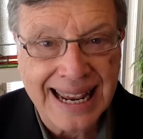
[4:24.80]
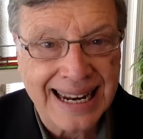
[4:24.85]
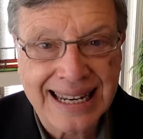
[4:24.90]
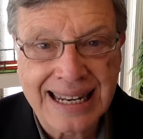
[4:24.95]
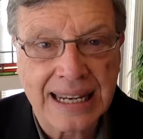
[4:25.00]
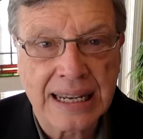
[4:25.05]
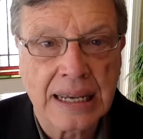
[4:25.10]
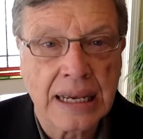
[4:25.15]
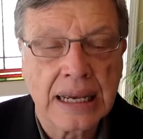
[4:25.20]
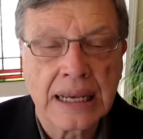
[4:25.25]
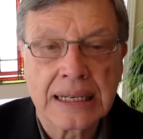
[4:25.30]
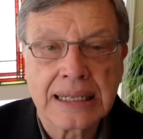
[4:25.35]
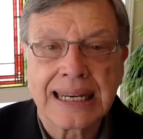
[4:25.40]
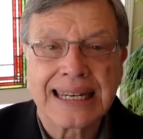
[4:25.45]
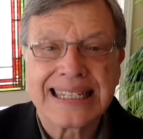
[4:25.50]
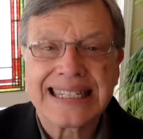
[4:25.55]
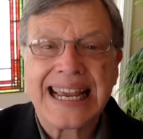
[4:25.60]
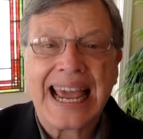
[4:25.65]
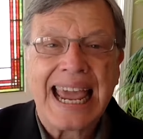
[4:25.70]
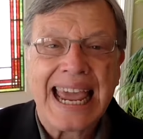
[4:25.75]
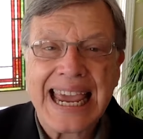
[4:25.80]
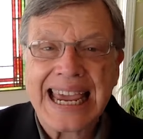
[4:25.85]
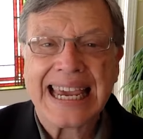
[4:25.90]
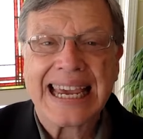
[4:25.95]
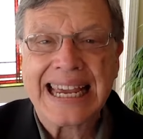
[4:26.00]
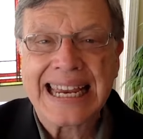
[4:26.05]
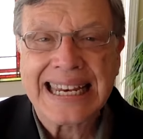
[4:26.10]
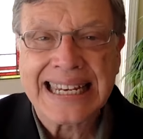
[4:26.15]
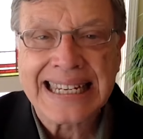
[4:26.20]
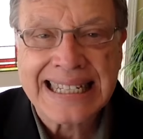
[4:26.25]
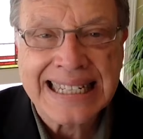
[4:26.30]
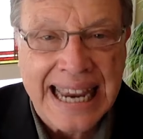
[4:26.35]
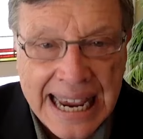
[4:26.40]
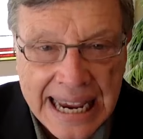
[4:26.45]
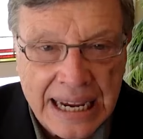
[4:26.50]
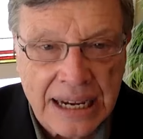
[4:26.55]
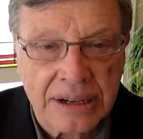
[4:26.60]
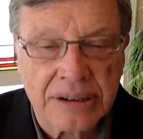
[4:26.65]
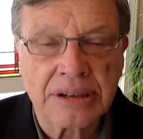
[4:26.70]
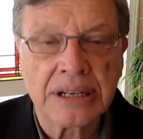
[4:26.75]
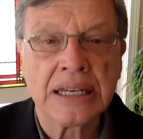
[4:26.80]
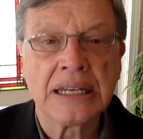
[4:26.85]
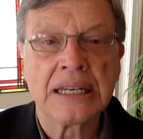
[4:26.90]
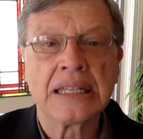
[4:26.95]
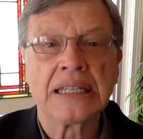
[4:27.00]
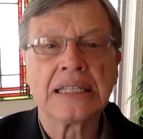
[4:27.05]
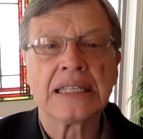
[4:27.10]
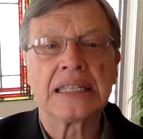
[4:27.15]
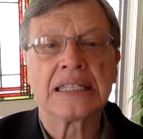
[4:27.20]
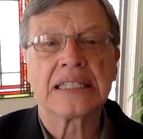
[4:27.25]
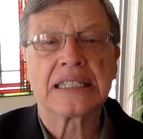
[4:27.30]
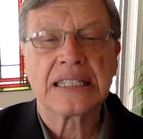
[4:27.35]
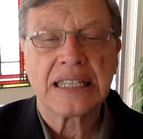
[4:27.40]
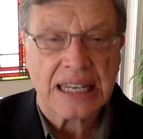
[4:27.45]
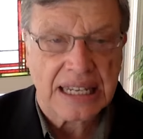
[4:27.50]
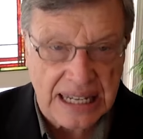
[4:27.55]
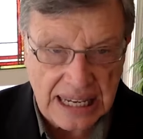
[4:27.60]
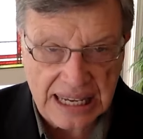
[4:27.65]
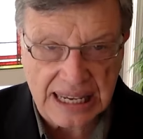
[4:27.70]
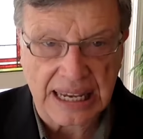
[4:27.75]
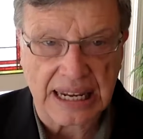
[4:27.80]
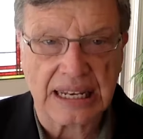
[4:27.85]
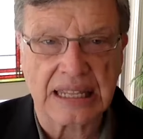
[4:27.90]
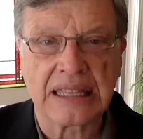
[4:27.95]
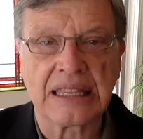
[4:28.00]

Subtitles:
to take down the syndicate,